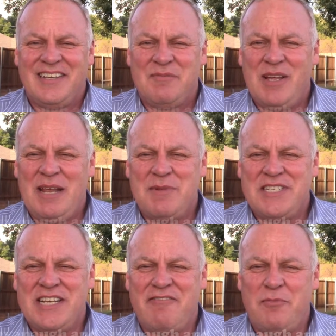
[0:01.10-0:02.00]
My name is
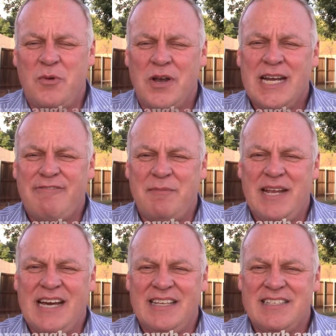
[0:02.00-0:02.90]
Jeff Morgan. I'm from
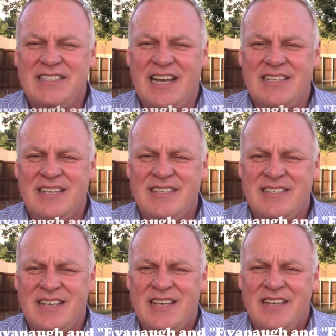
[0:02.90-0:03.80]
Dallas,
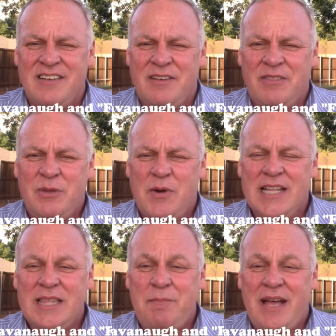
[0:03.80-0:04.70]
Texas.
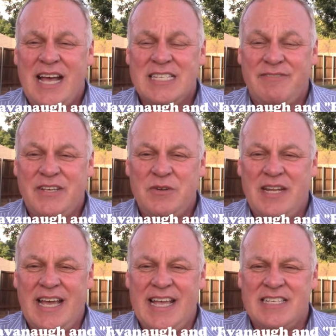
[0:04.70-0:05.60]
Throughout the past few
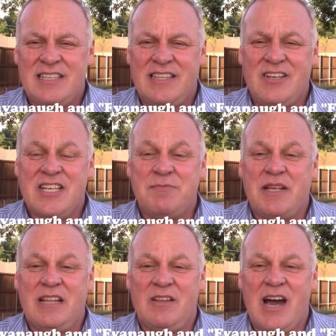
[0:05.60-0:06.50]
days, there has
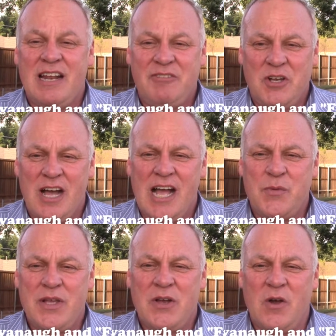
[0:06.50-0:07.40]
been a lot of talk
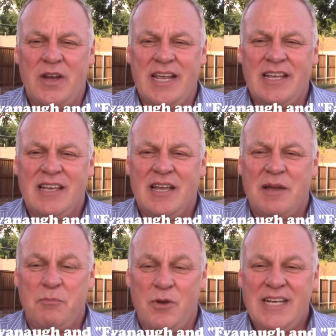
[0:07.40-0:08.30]
regarding
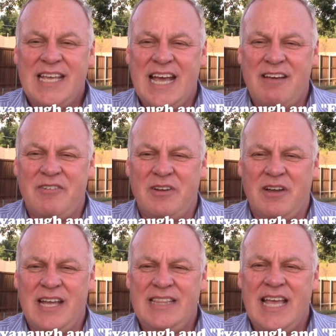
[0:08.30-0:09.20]
Brett
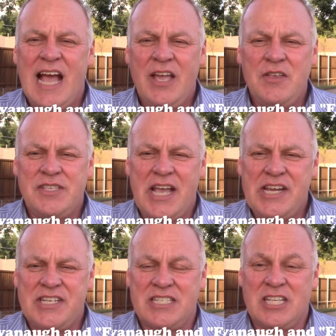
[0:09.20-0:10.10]
Kavanaugh and the
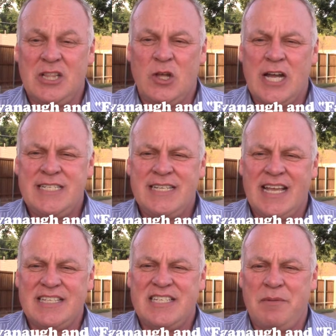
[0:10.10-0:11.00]
accusations lodged
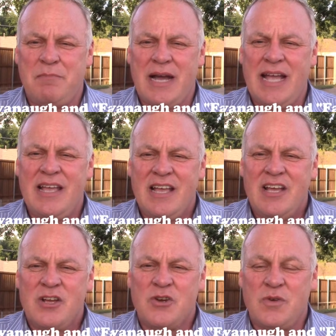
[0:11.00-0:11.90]
against him by
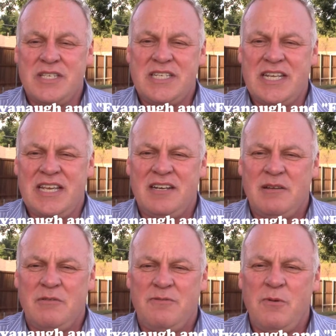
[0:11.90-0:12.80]

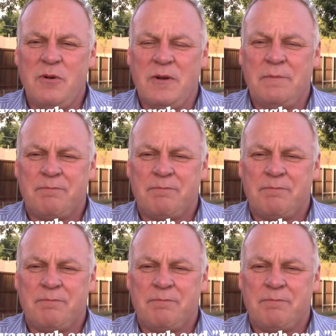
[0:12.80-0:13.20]
Christine Ford.